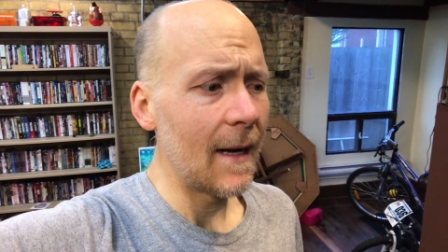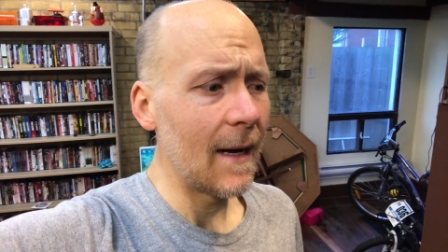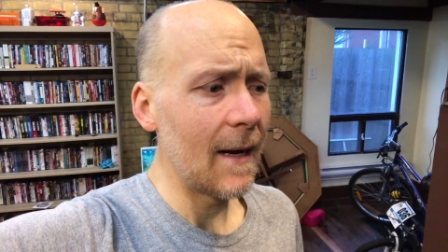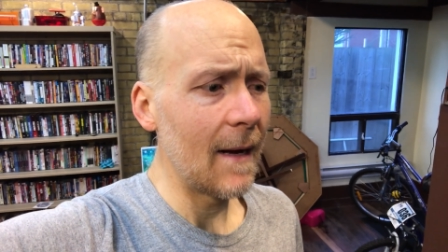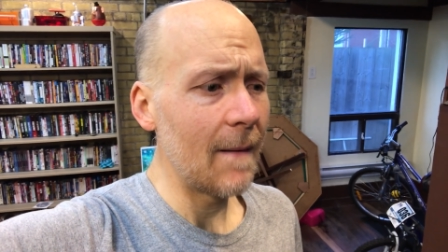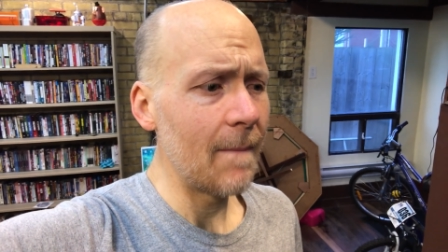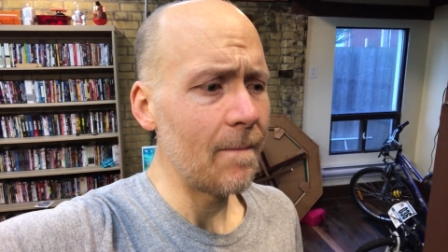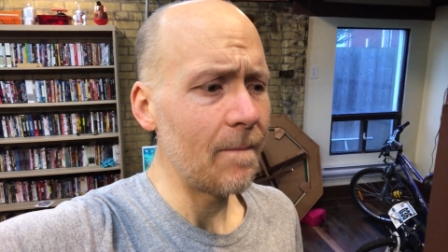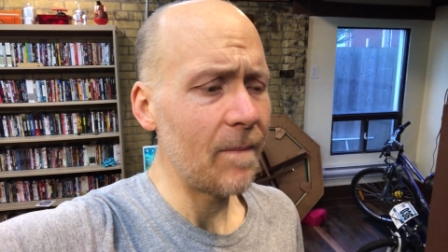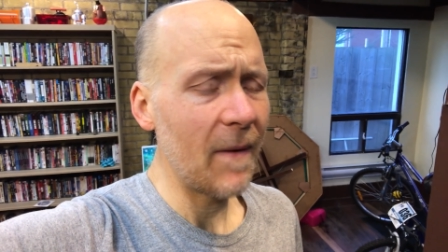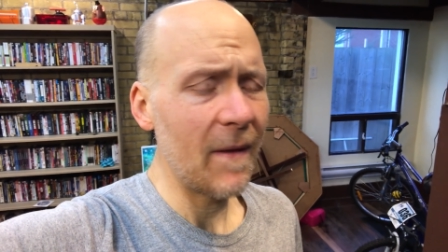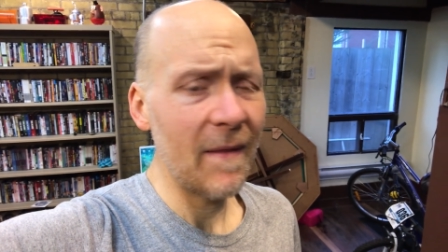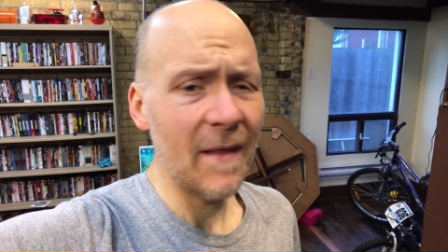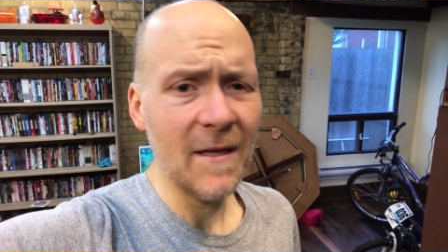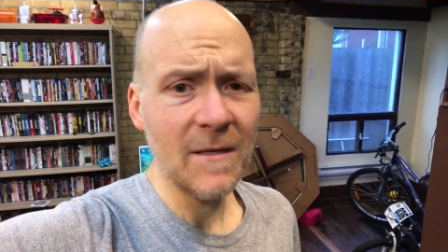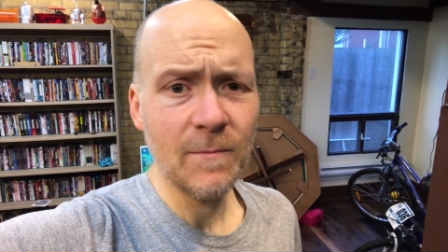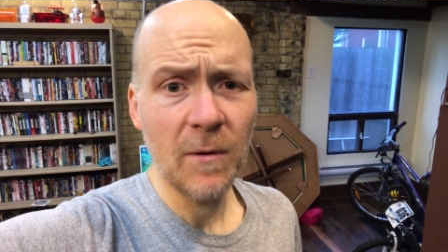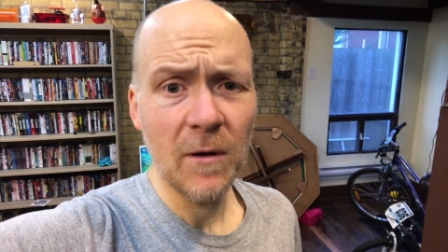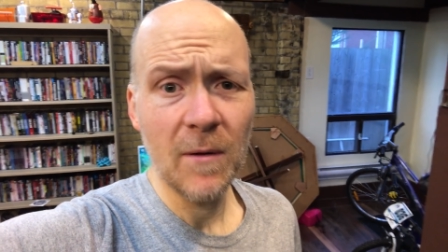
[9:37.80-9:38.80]
And
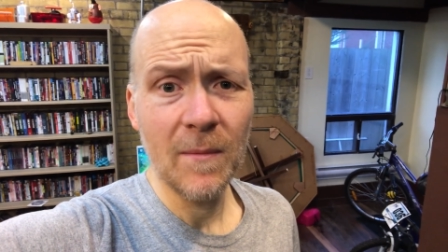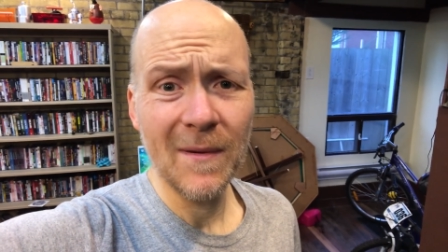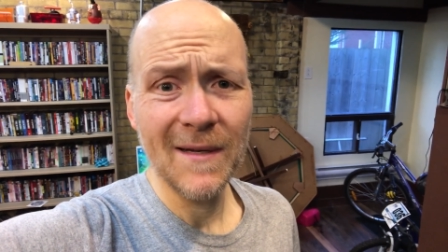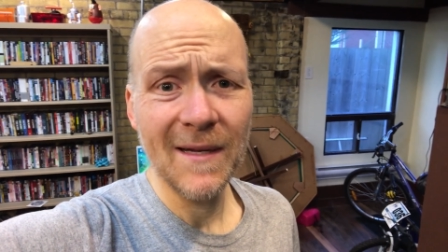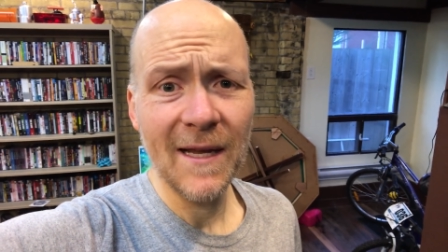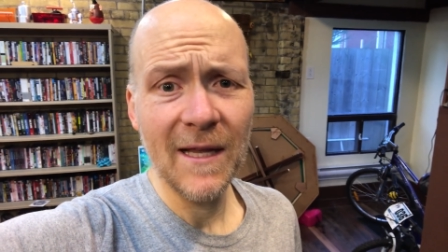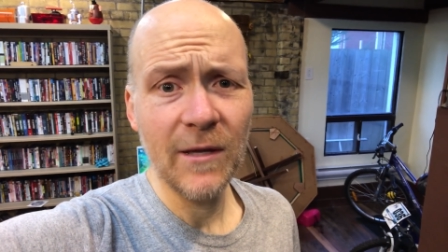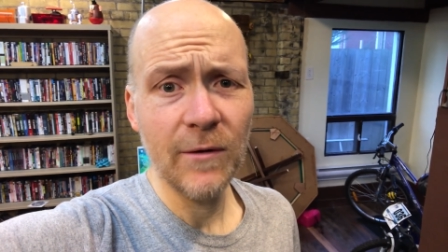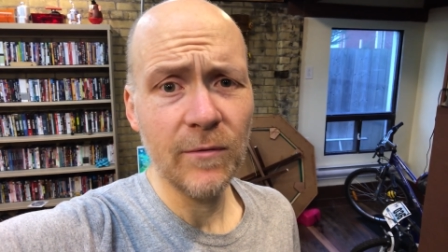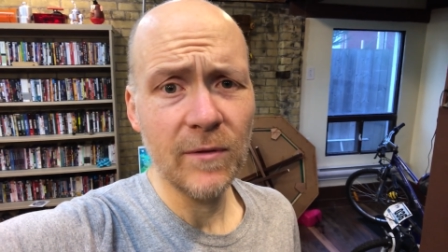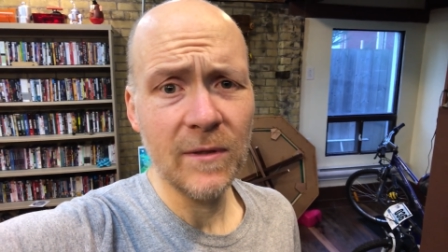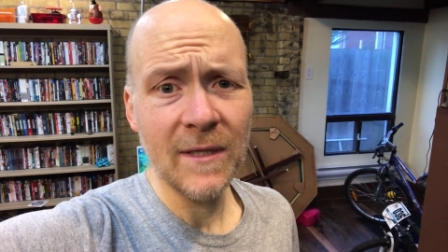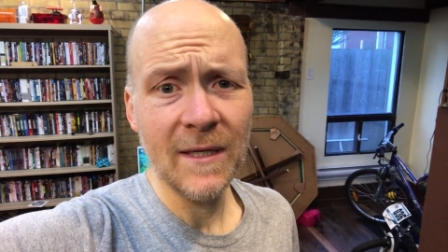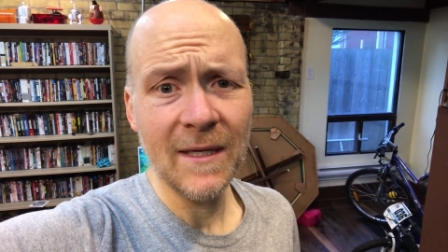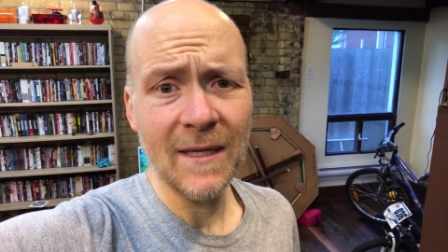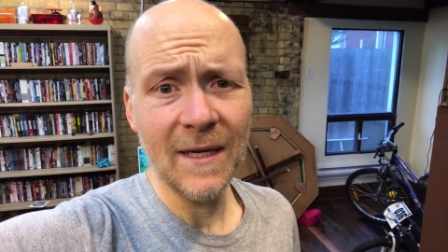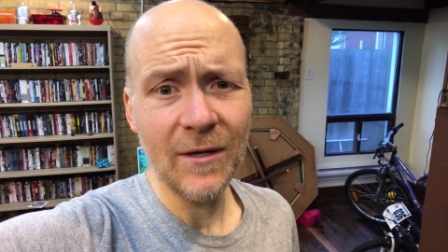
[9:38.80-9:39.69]
that's part of my daily routine.